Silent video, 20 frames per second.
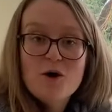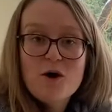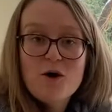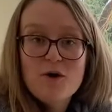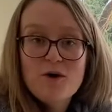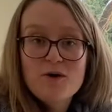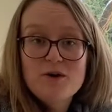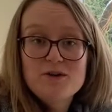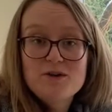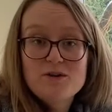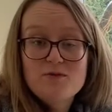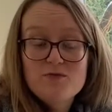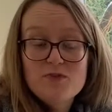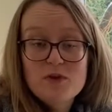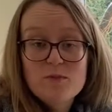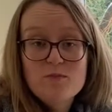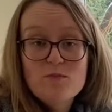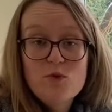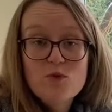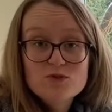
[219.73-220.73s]
on
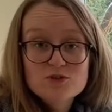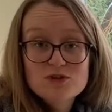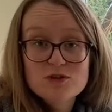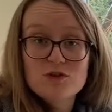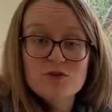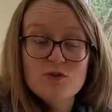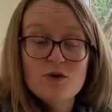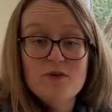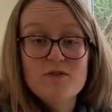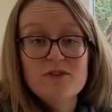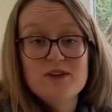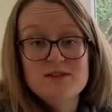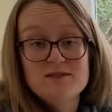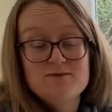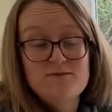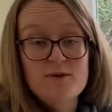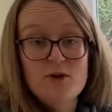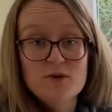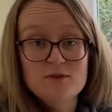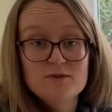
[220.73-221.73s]
the motion along this
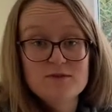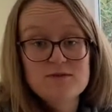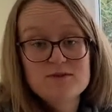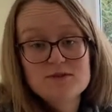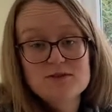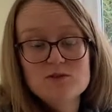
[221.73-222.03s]
fault.